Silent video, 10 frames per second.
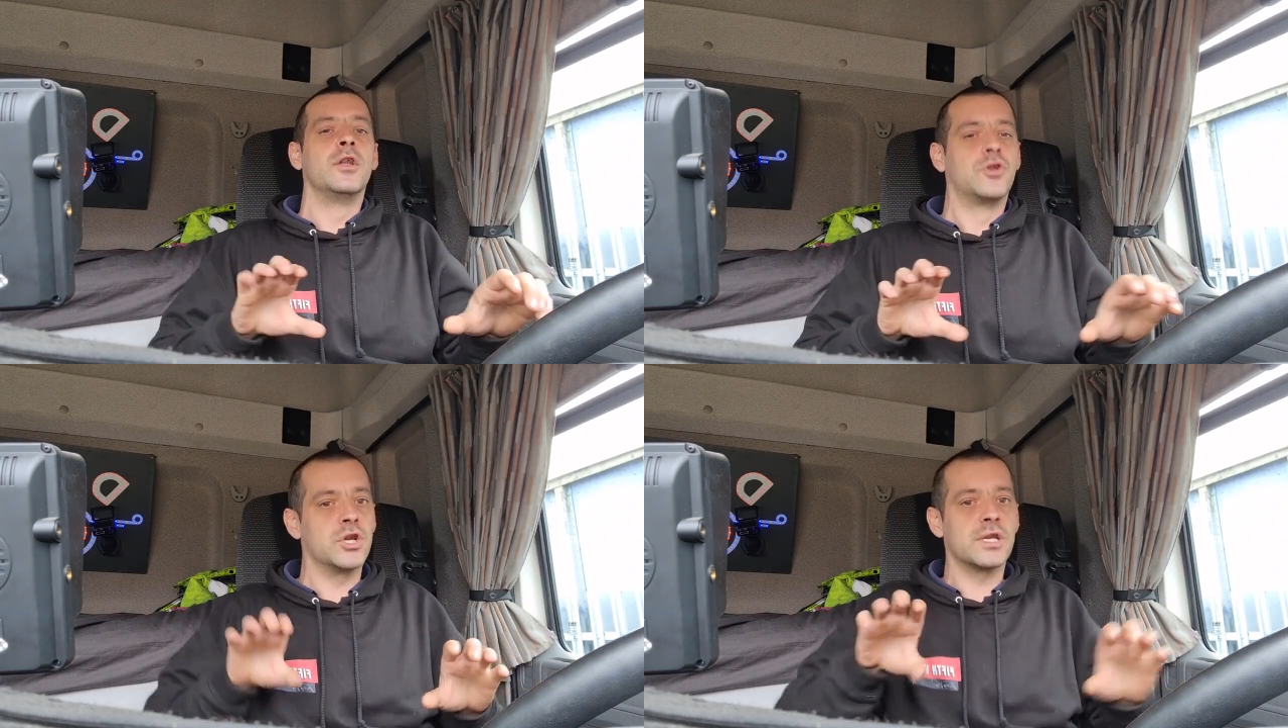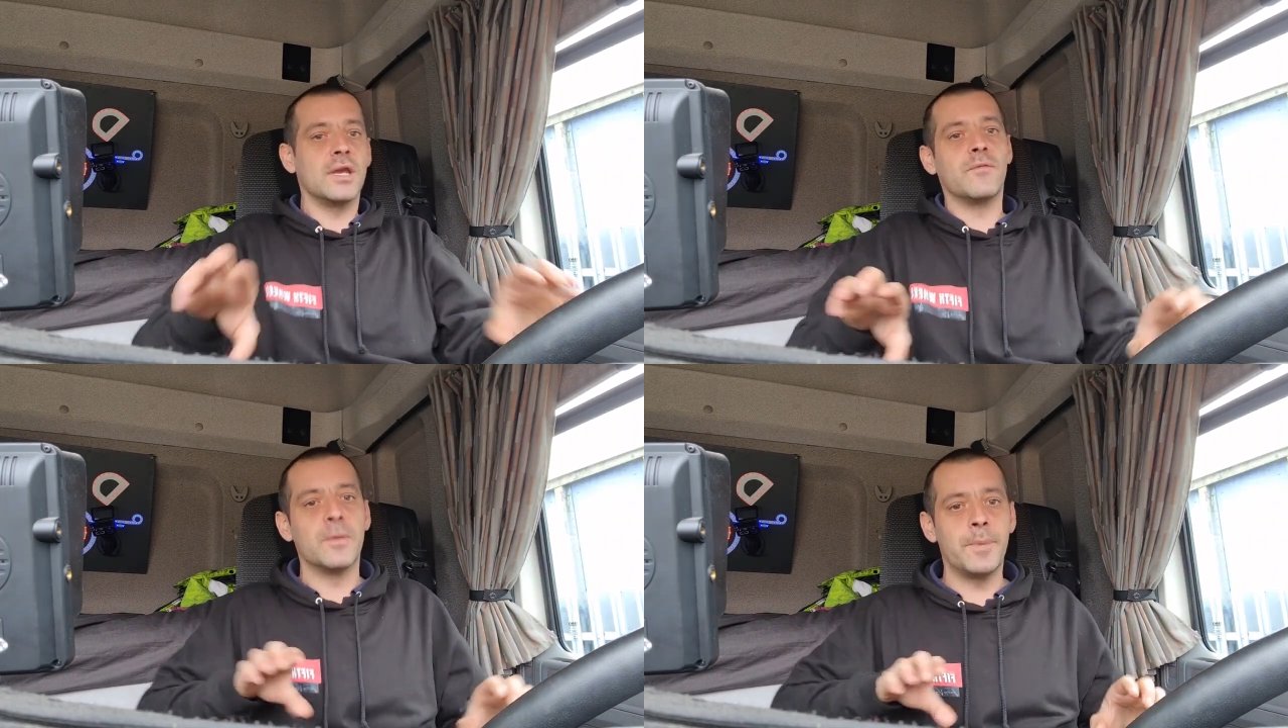Just
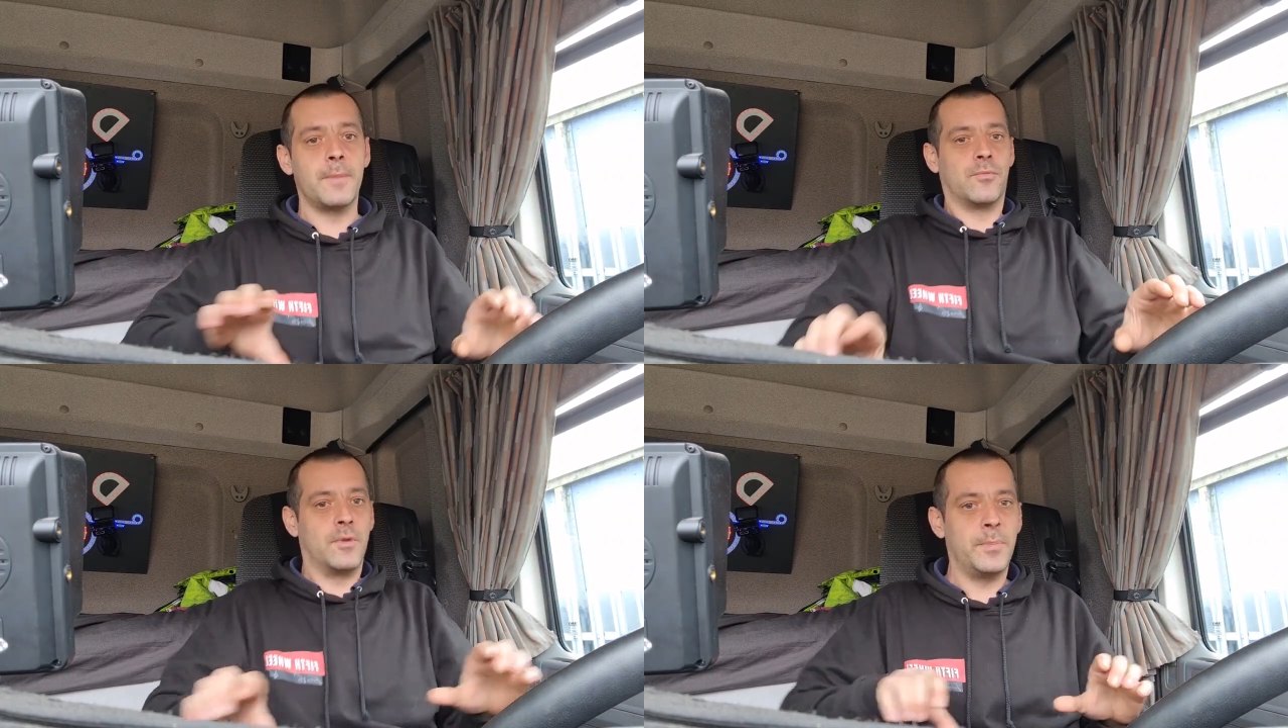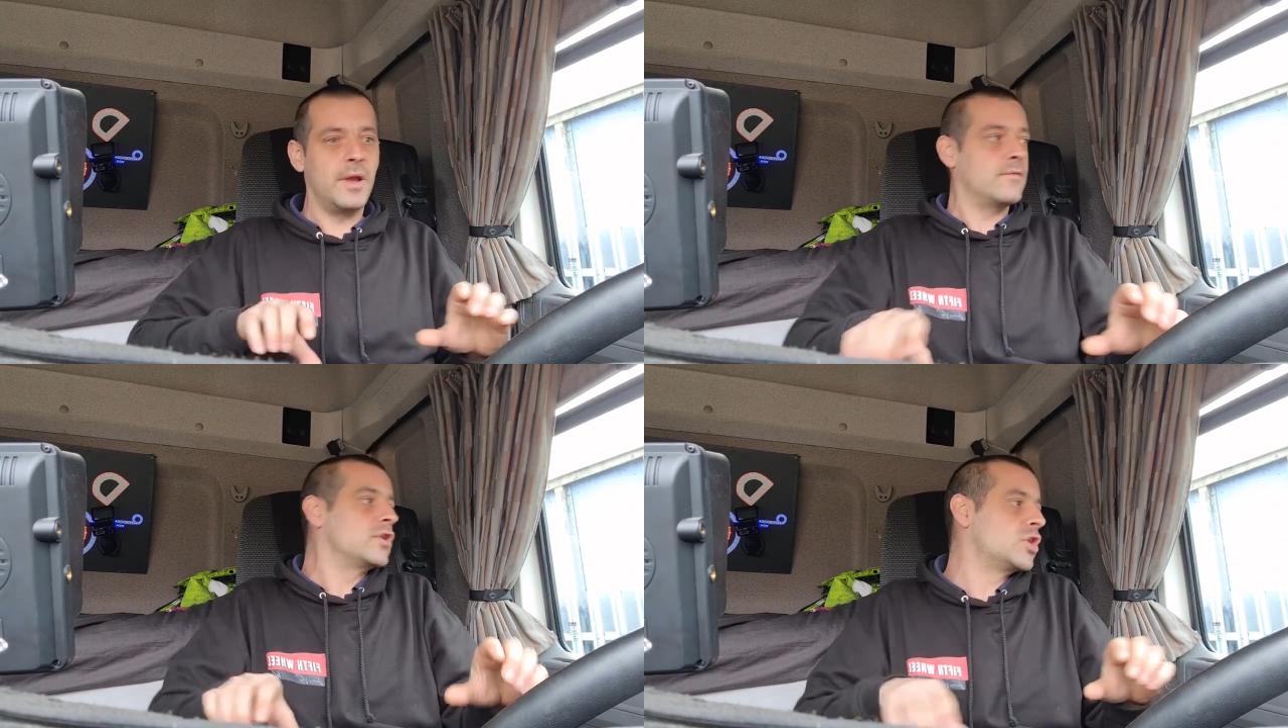give the bumper a bit
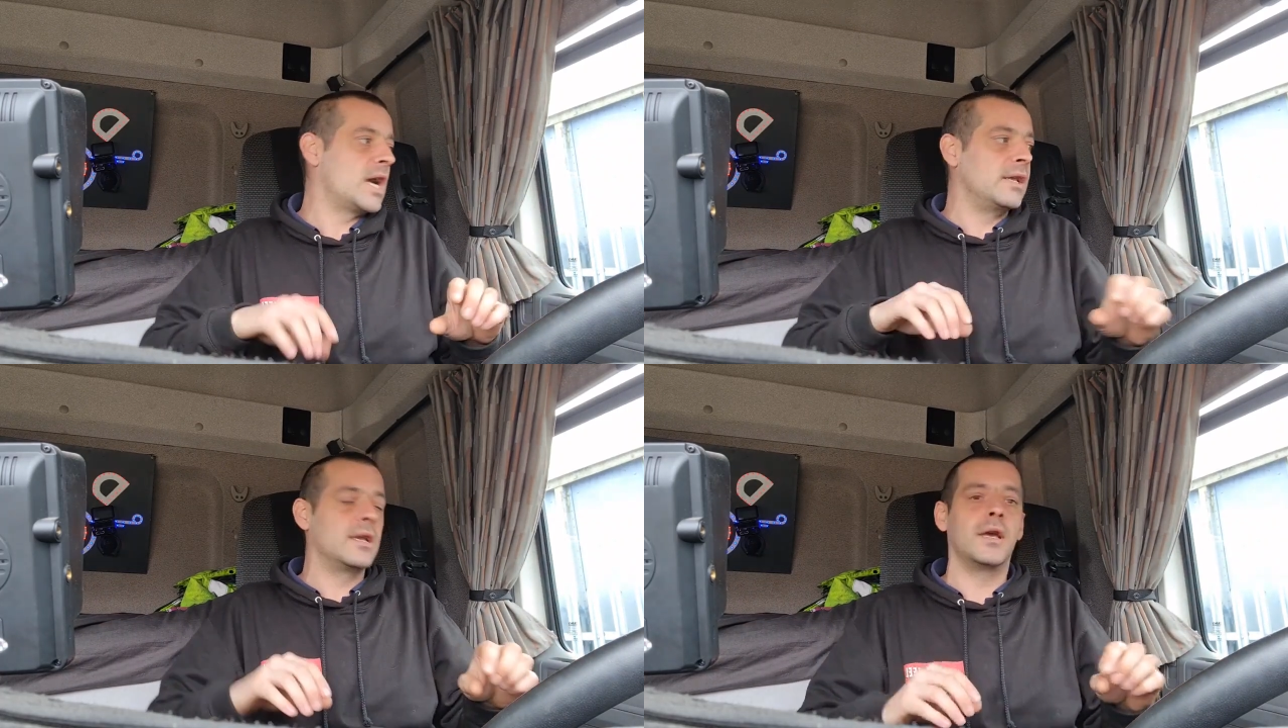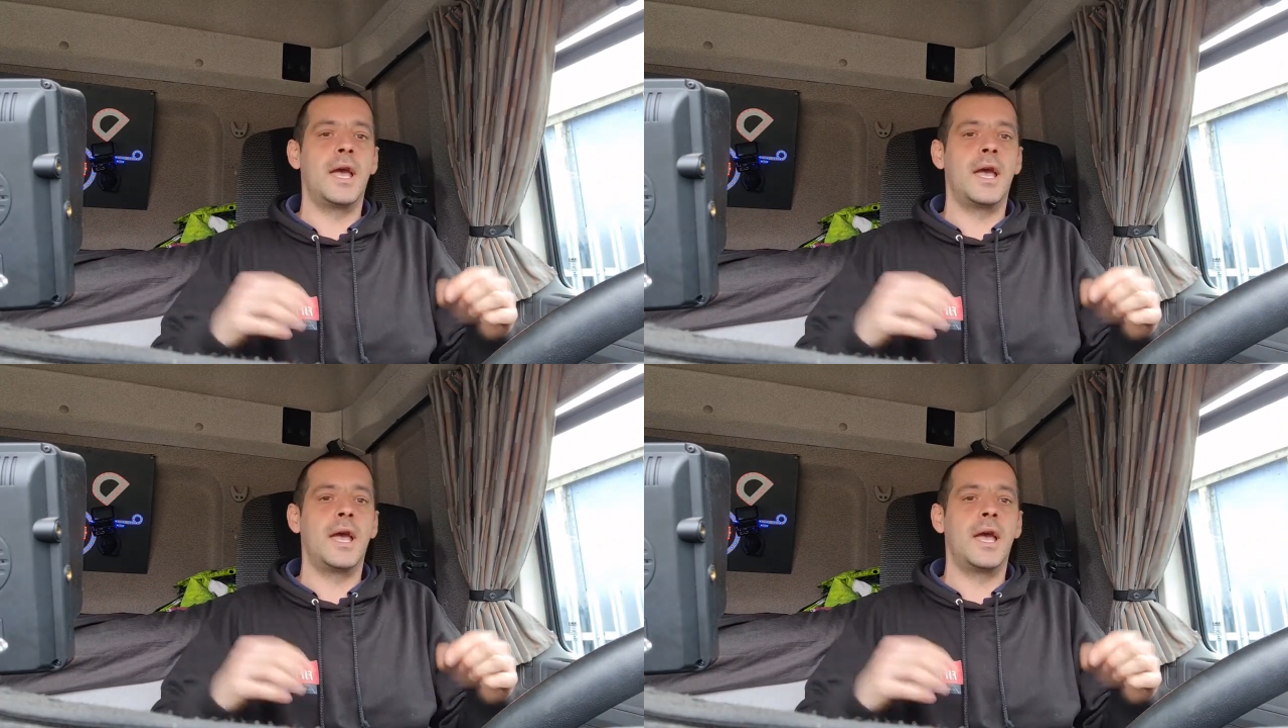of a shake